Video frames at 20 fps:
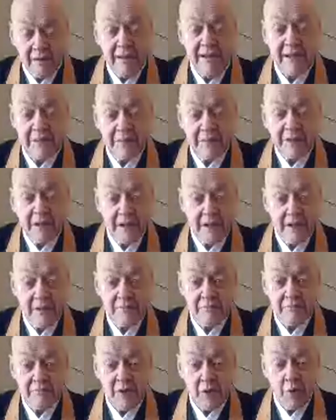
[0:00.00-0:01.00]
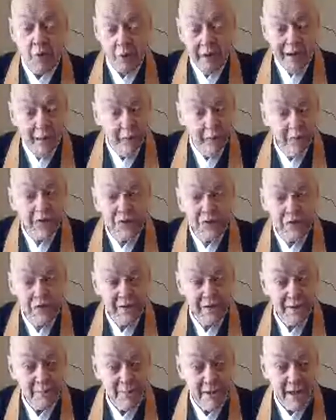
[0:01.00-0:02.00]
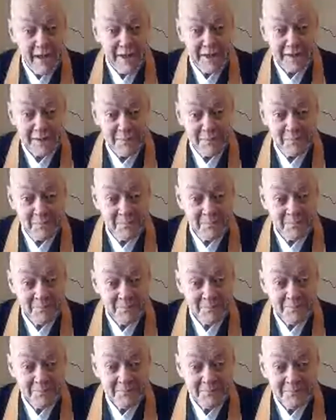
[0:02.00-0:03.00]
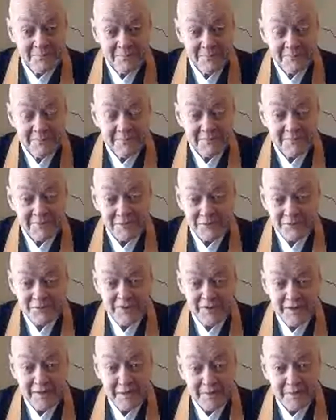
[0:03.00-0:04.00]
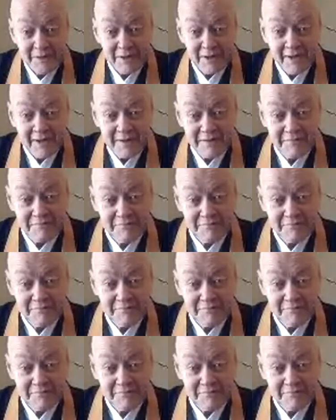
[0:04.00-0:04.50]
a light being while we're still in a body. There's anything but light.